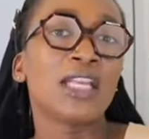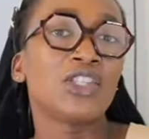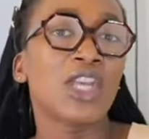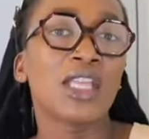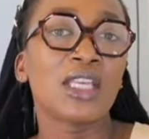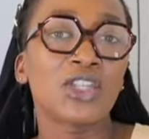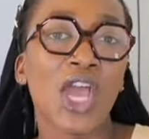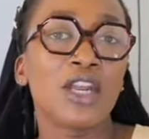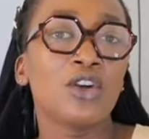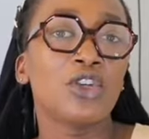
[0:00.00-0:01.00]
and share the
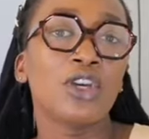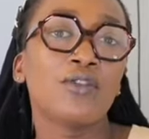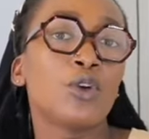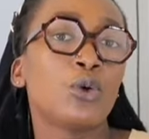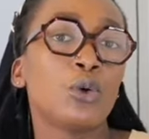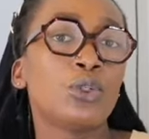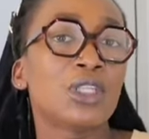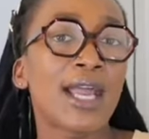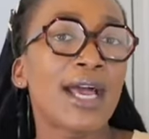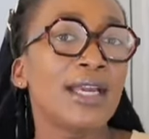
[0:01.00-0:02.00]
channel. You never know
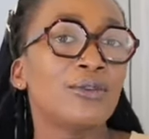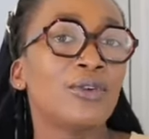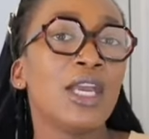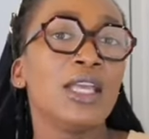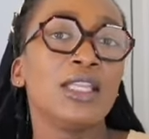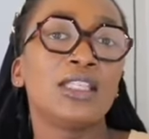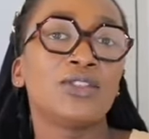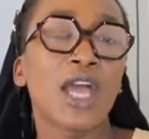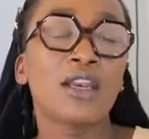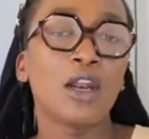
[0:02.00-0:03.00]
whose life
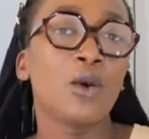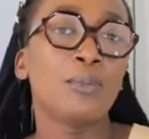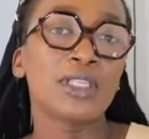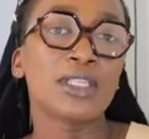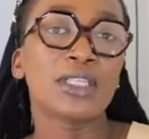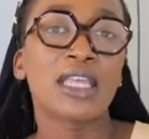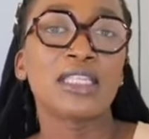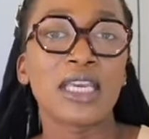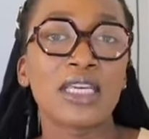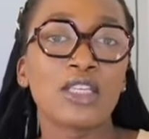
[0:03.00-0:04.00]
this channel or business
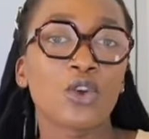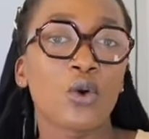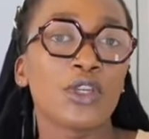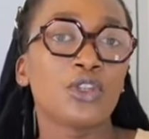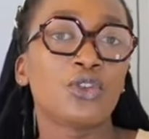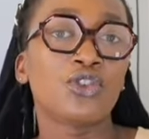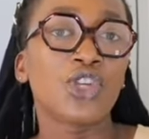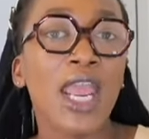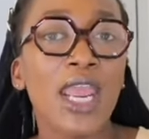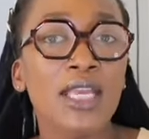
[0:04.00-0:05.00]
idea is going to
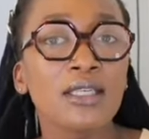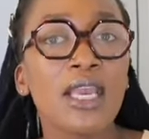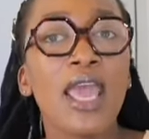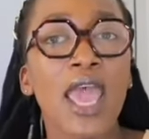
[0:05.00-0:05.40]
change.